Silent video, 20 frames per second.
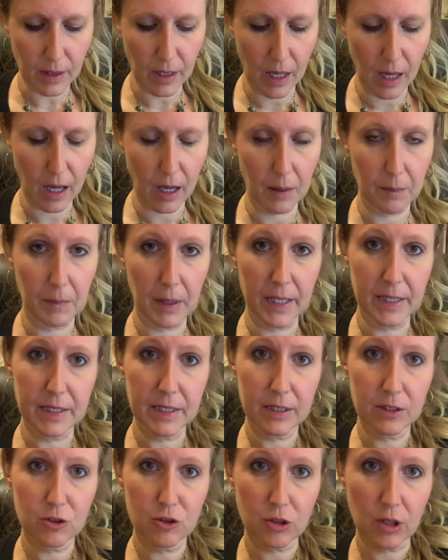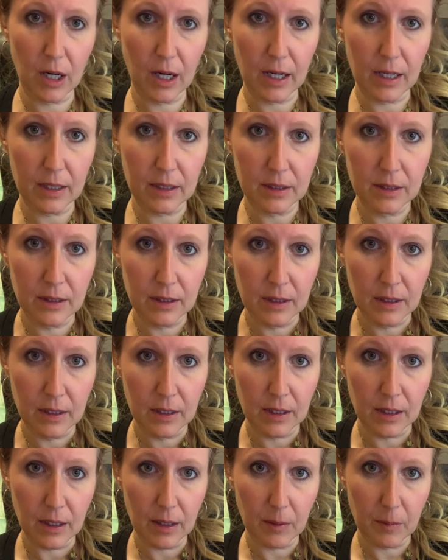I did draw
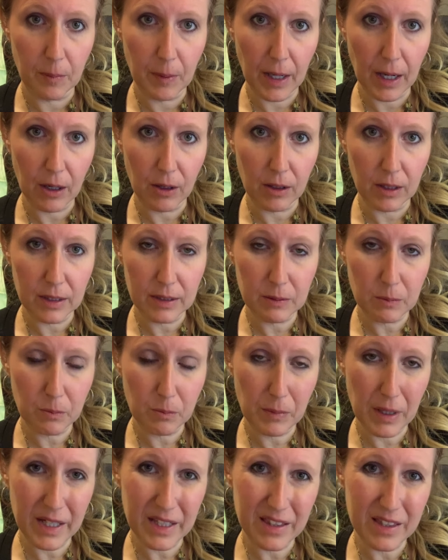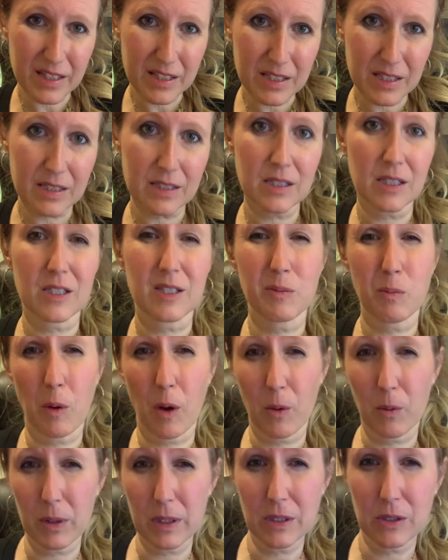about this is a
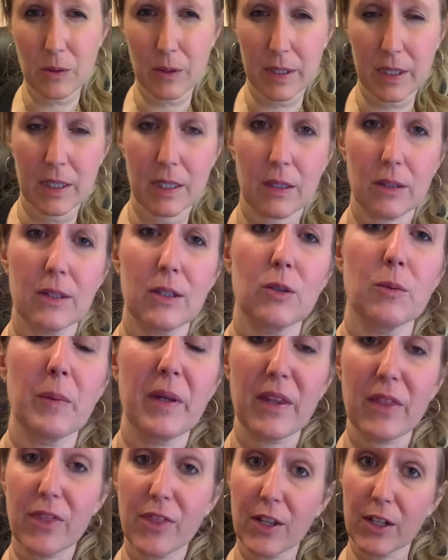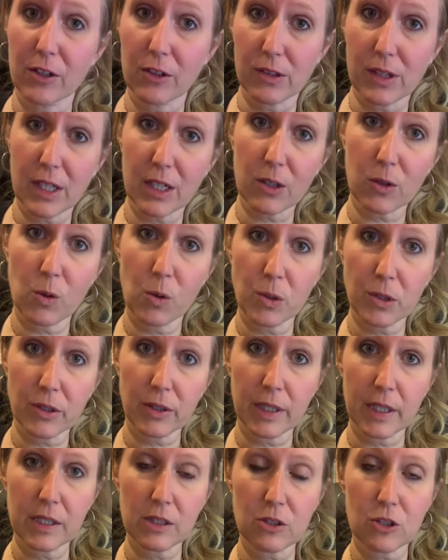small one, so I did a little bit thinner than 1/4
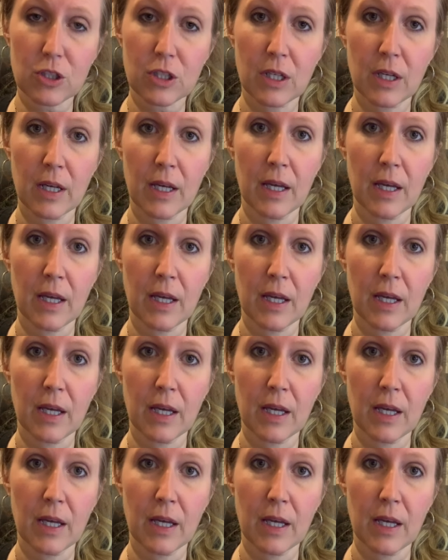inch.